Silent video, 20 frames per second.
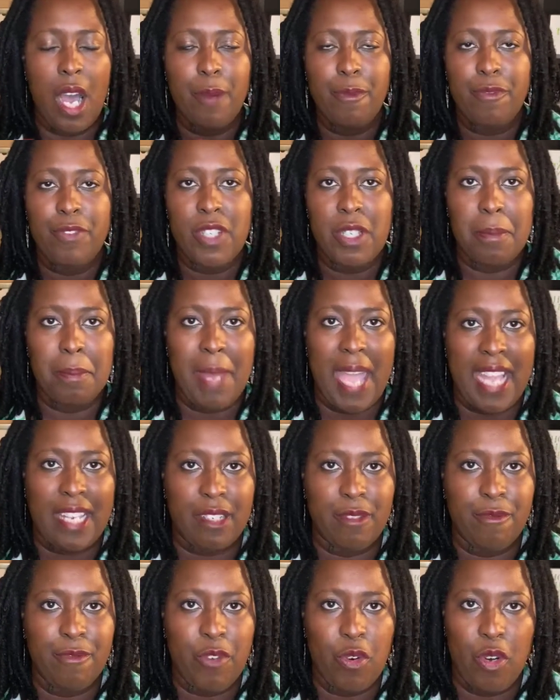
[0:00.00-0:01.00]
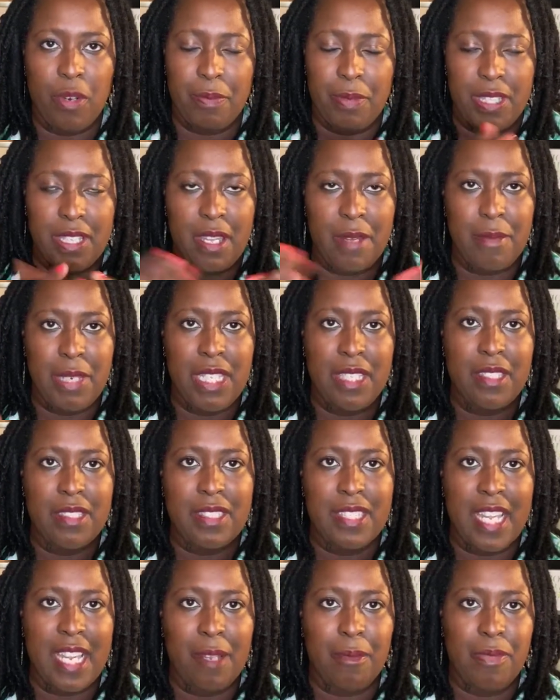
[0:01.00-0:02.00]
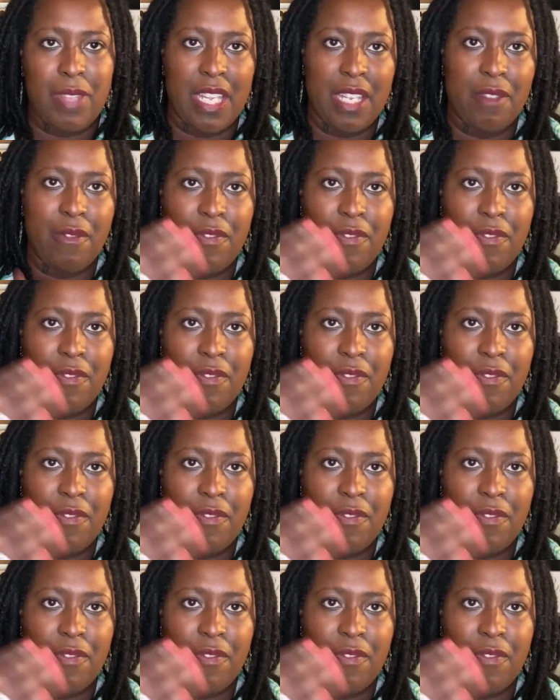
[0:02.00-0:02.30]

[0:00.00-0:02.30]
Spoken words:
flip back and forth, but they mean the same thing.